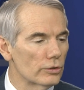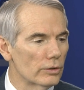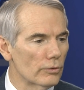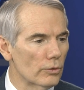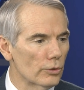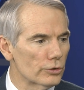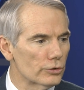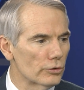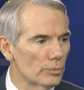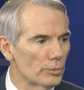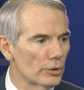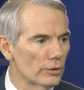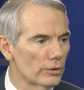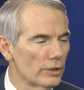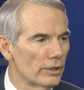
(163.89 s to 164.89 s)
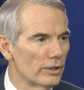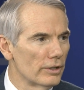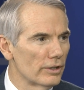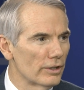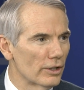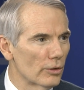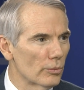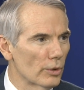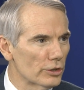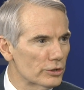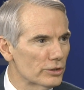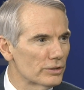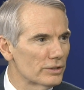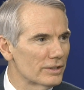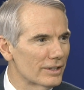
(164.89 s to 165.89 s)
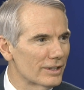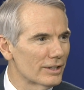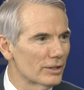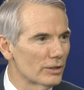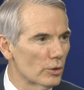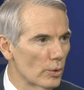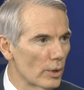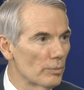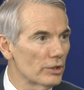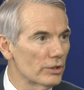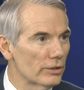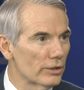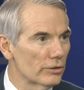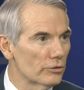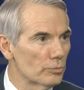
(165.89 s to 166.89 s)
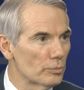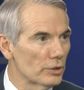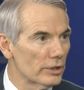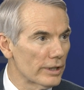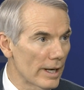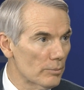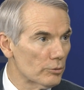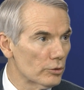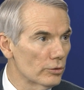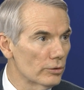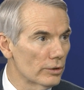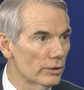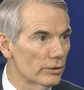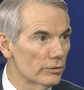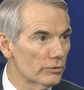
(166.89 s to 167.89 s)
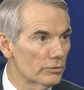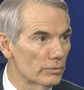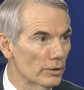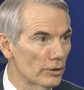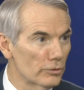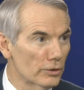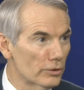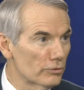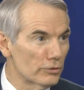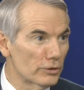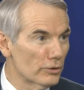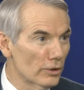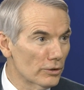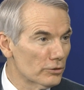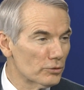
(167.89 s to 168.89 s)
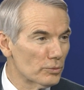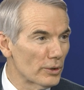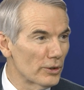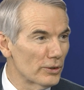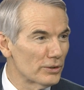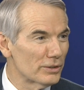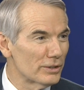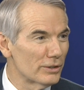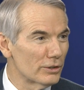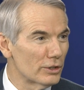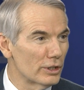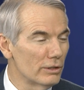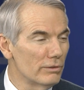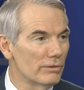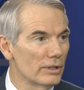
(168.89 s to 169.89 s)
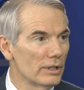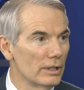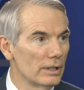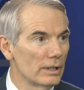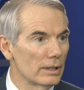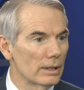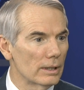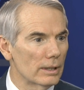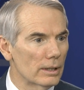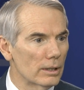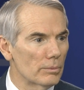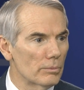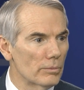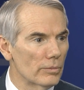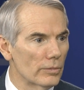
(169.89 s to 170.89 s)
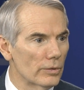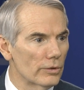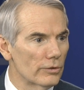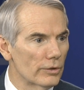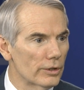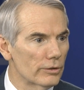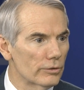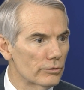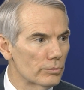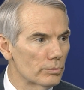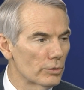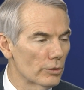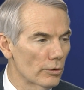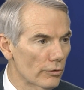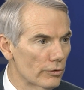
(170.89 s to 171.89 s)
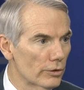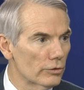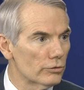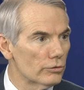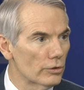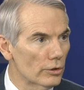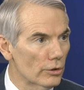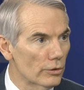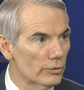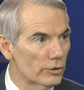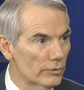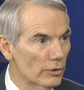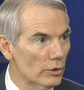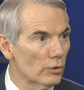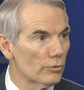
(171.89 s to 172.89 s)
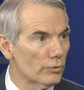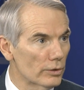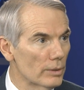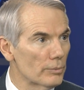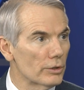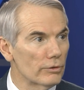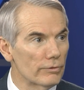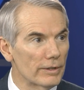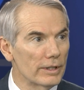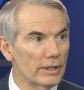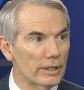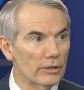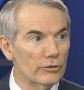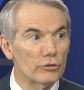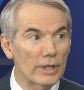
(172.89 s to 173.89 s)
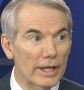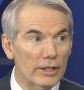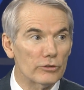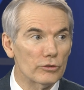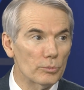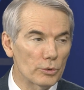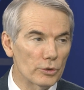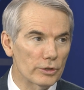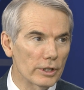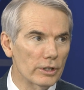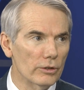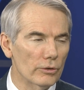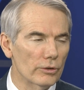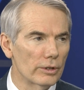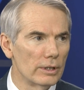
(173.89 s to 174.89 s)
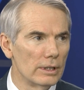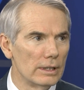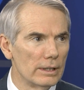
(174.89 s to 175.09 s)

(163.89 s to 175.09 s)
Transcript: Of course, there have been uh, Russian uh, equipment that has been captured. That is, uh, you can see it on the square in, in Kiev. Um, that is, you know, things that are difficult for them to defend against, tanks in particular.